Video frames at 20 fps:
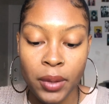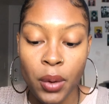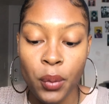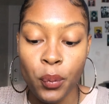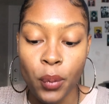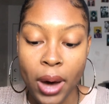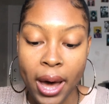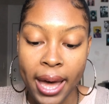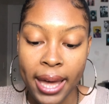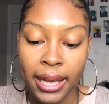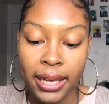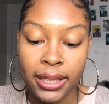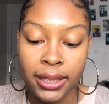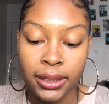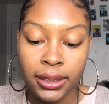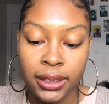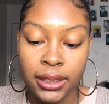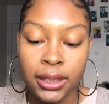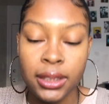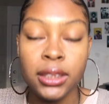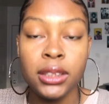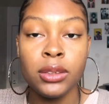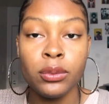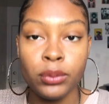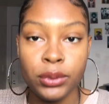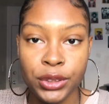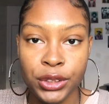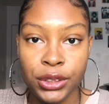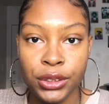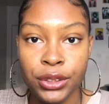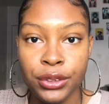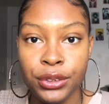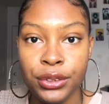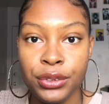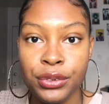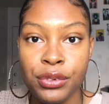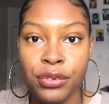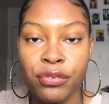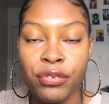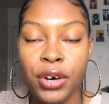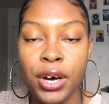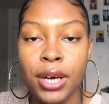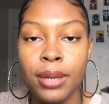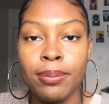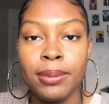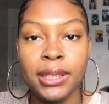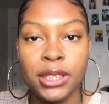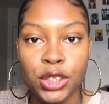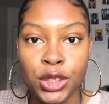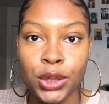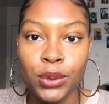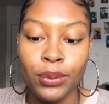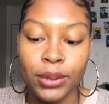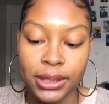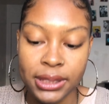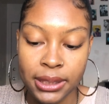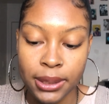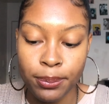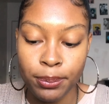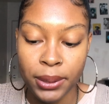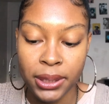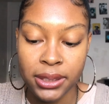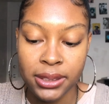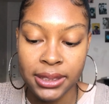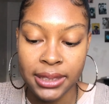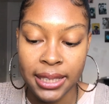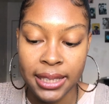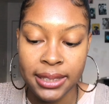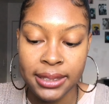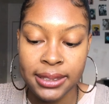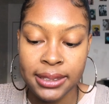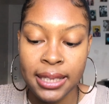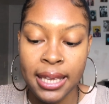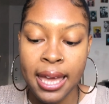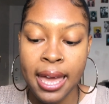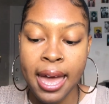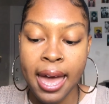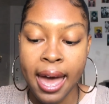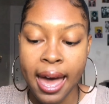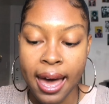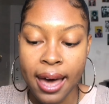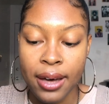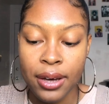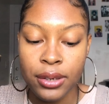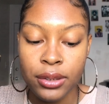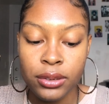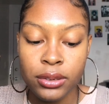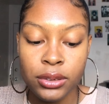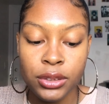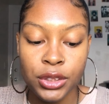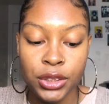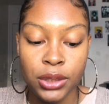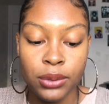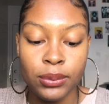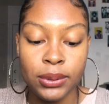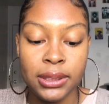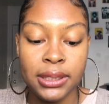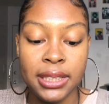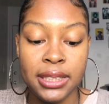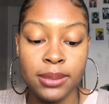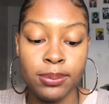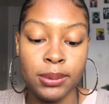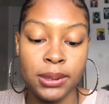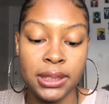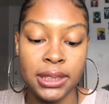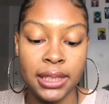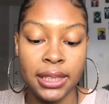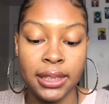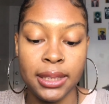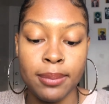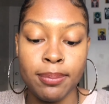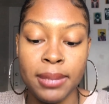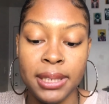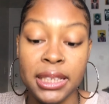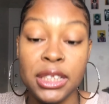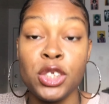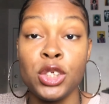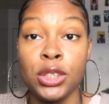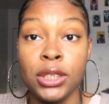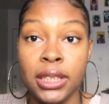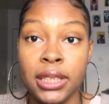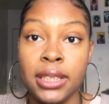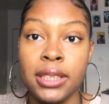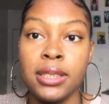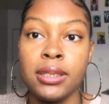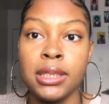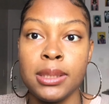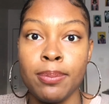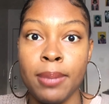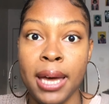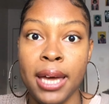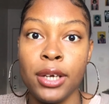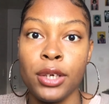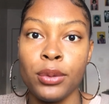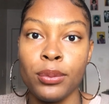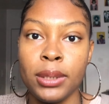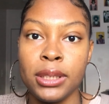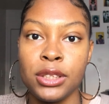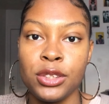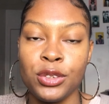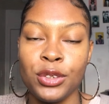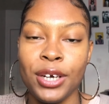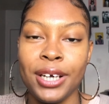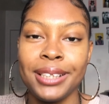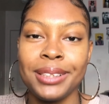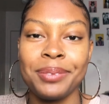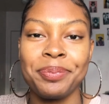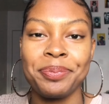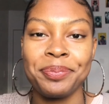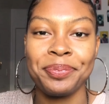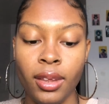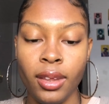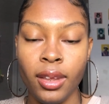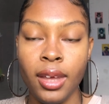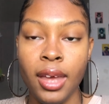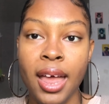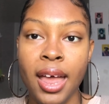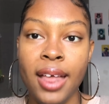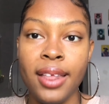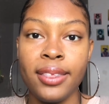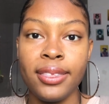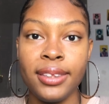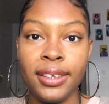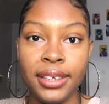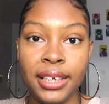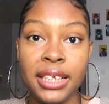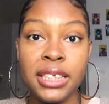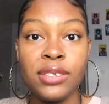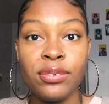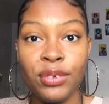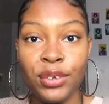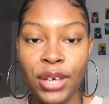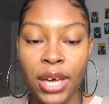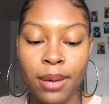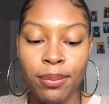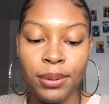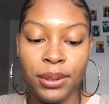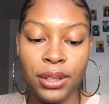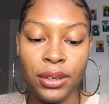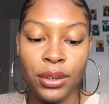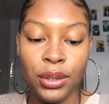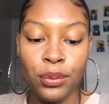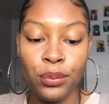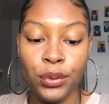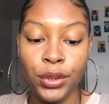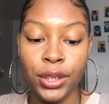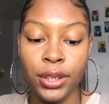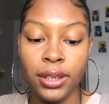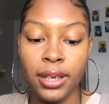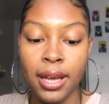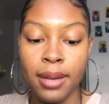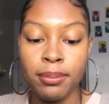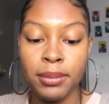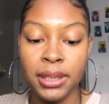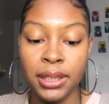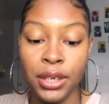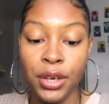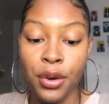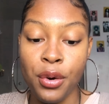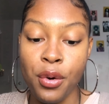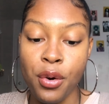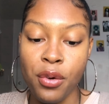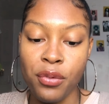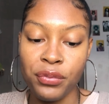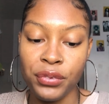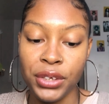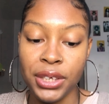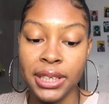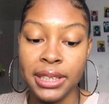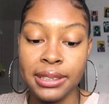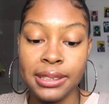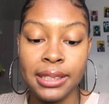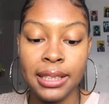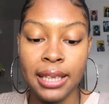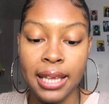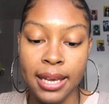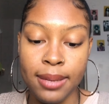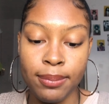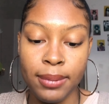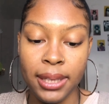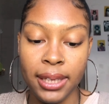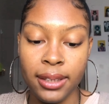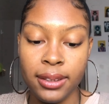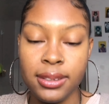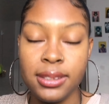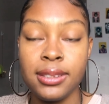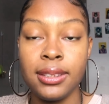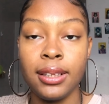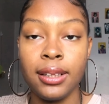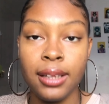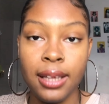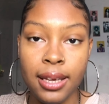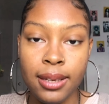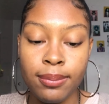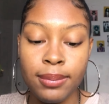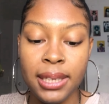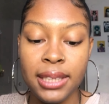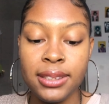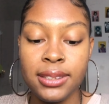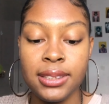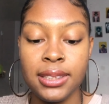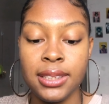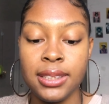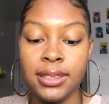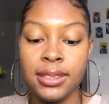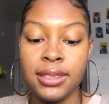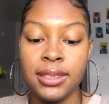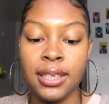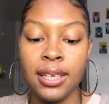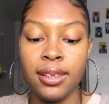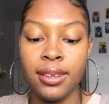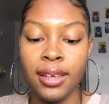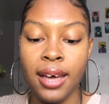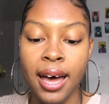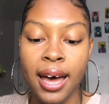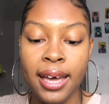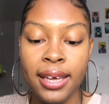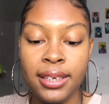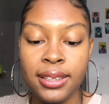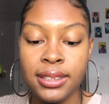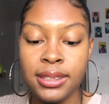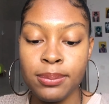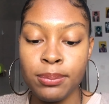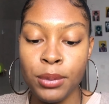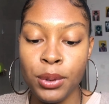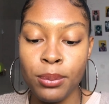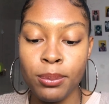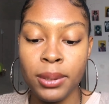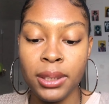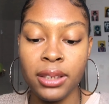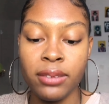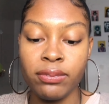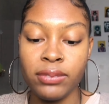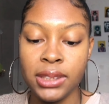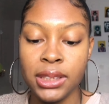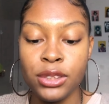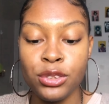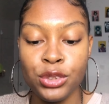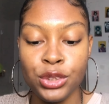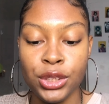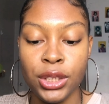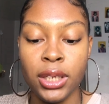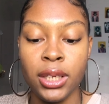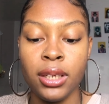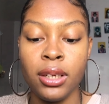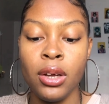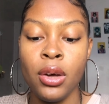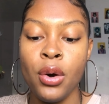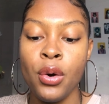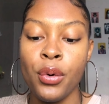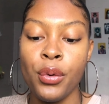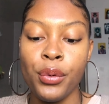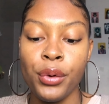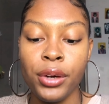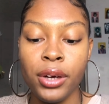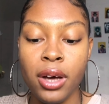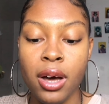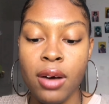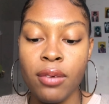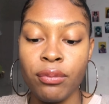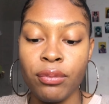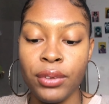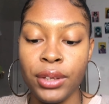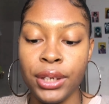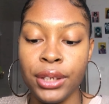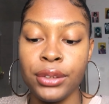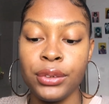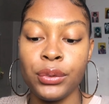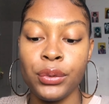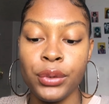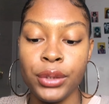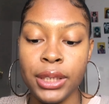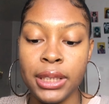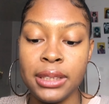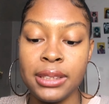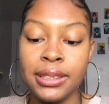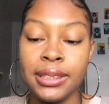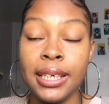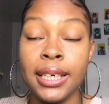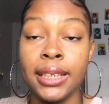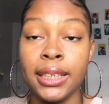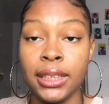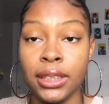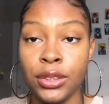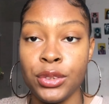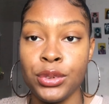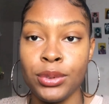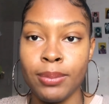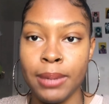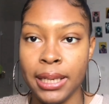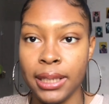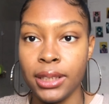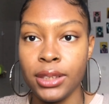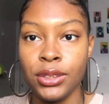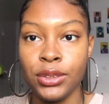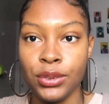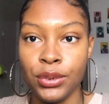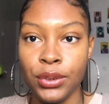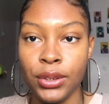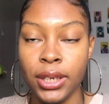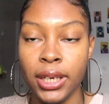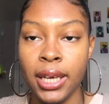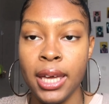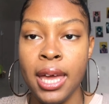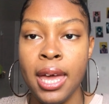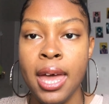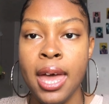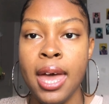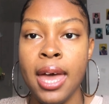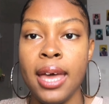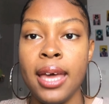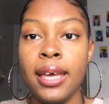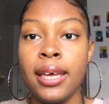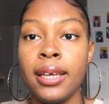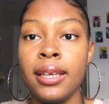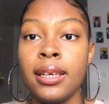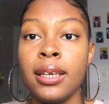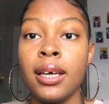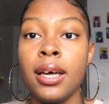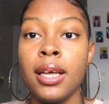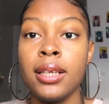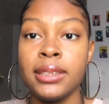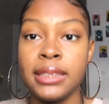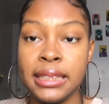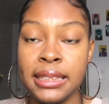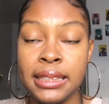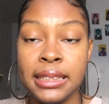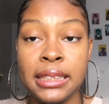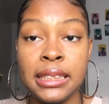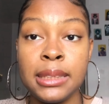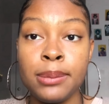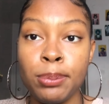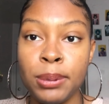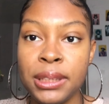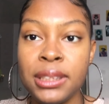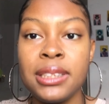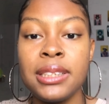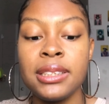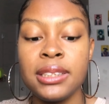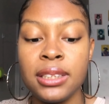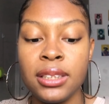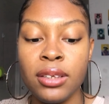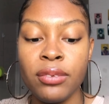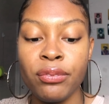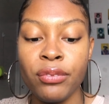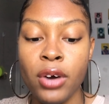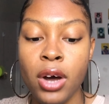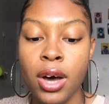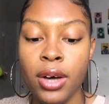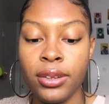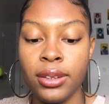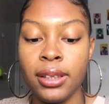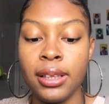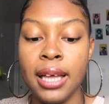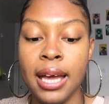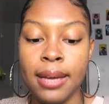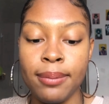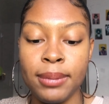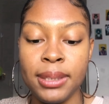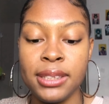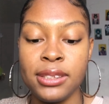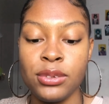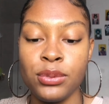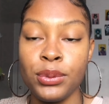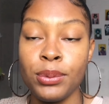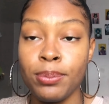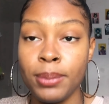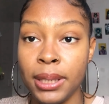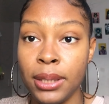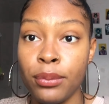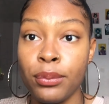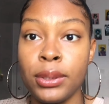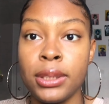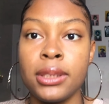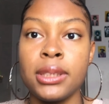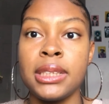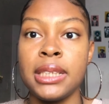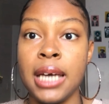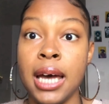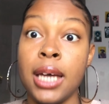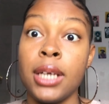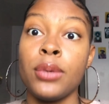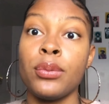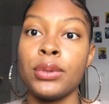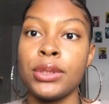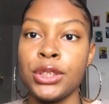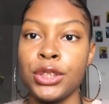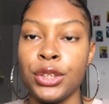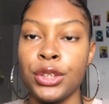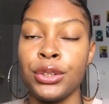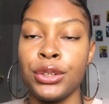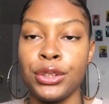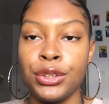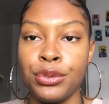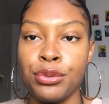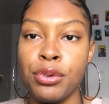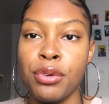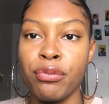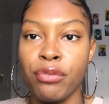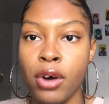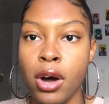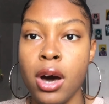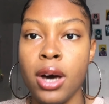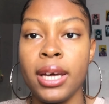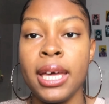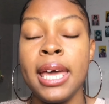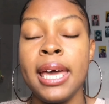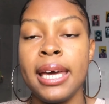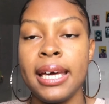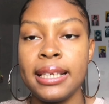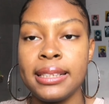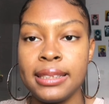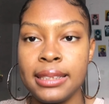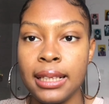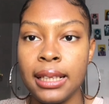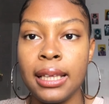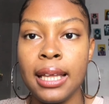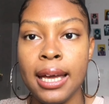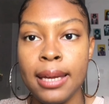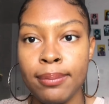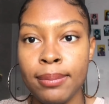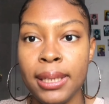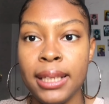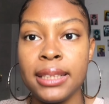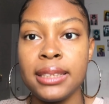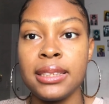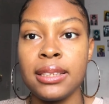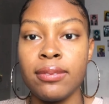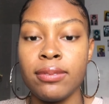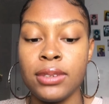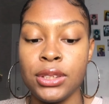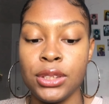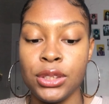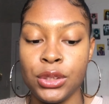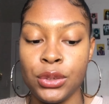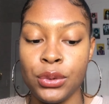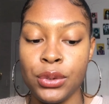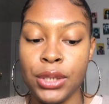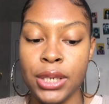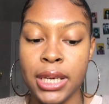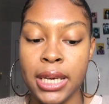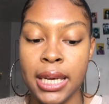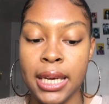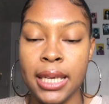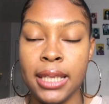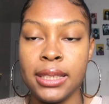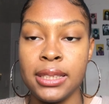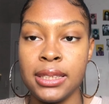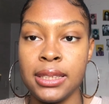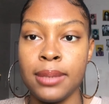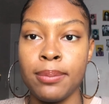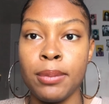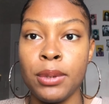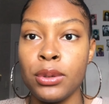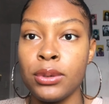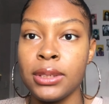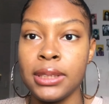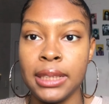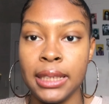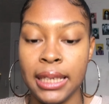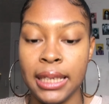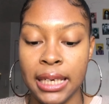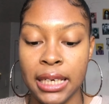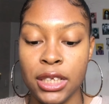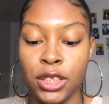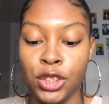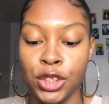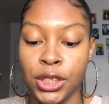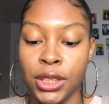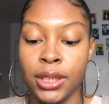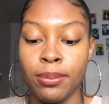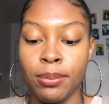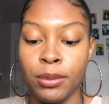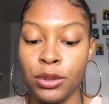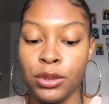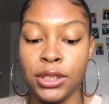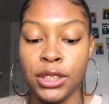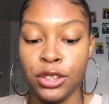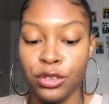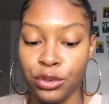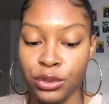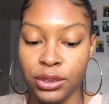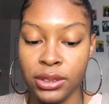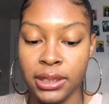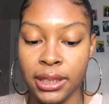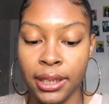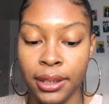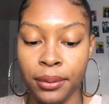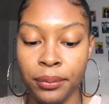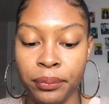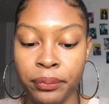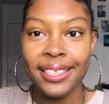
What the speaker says: Why was she turned into a frog? Because she wasn't a princess. How she was desperate to get the money she needed to buy her restaurant. The next vocabulary word I'm going to go over is climax. The climax is the highest moment of tension or conflict or insight in a dramatic story. In Disney's Princess and the Frog, the climax would be when Tiana was turned into a frog. It's the climax of the story. It's the most engaging, the most interesting.